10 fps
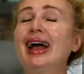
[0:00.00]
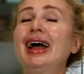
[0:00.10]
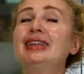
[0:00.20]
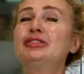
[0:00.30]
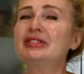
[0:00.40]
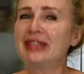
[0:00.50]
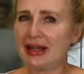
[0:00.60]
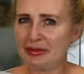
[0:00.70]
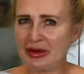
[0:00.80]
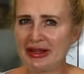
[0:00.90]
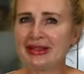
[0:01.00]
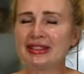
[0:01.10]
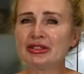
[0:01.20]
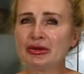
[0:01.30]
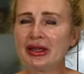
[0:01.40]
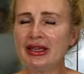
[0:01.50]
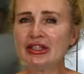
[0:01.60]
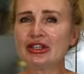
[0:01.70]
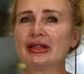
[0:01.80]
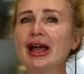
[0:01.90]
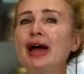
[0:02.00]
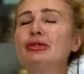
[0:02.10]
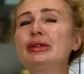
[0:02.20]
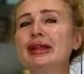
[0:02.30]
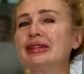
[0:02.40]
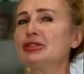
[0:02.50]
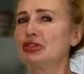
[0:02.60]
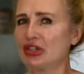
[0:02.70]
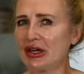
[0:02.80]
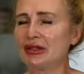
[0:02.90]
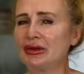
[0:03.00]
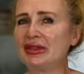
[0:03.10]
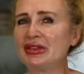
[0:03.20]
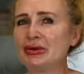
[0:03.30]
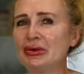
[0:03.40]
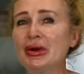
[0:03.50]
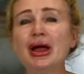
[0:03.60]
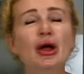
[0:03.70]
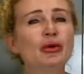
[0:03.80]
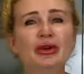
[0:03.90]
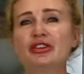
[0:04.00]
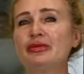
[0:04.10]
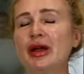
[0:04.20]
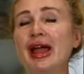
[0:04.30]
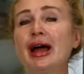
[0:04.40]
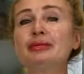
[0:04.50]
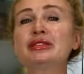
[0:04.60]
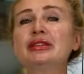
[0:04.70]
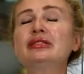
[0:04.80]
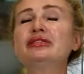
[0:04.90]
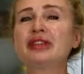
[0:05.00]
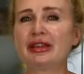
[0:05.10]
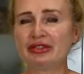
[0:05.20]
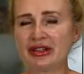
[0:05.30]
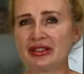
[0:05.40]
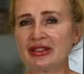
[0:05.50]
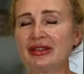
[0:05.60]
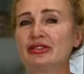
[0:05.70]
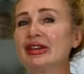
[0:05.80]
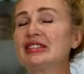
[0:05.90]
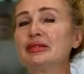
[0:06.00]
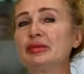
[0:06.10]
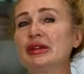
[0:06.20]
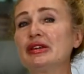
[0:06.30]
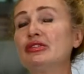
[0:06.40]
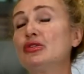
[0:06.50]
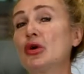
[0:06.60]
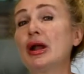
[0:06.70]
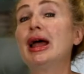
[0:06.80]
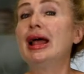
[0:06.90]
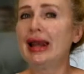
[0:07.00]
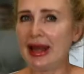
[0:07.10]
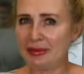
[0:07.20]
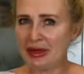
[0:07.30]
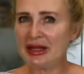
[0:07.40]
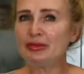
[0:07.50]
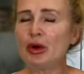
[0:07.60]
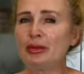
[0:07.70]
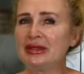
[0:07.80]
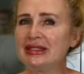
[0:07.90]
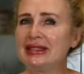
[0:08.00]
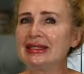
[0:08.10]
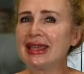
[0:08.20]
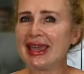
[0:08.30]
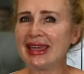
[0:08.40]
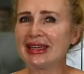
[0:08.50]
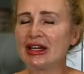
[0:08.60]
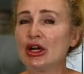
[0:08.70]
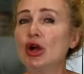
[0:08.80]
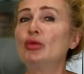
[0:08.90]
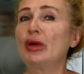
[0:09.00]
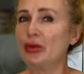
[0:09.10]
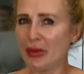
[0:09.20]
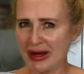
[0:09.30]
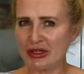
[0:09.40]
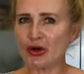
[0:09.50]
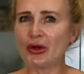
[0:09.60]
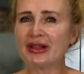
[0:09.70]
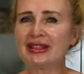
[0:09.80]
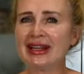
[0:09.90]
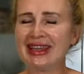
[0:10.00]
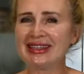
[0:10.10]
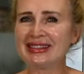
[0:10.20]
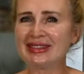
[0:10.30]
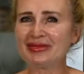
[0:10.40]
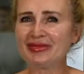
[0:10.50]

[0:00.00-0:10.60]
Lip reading: And to celebrate this occasion, I would like to share with you one of my absolute favorite, a recipe for lemon and poppy seed cake with white chocolate glaze.